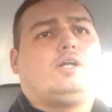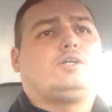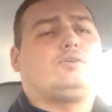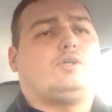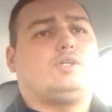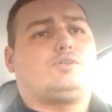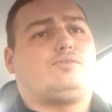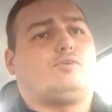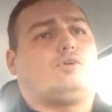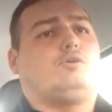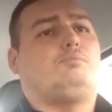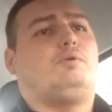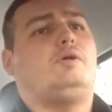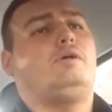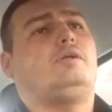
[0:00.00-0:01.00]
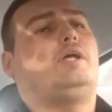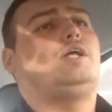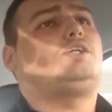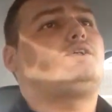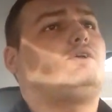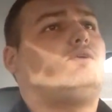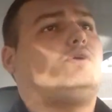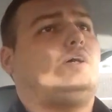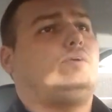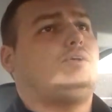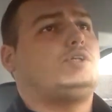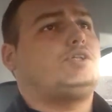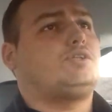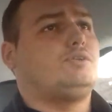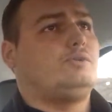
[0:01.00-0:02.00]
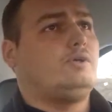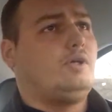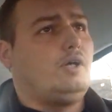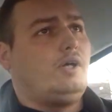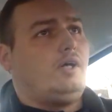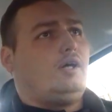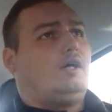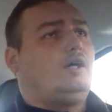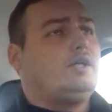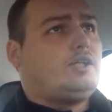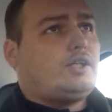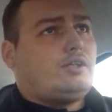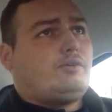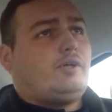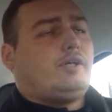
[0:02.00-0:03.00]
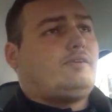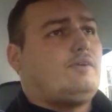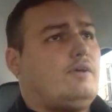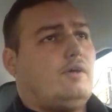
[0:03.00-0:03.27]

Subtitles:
transform nature around us to generate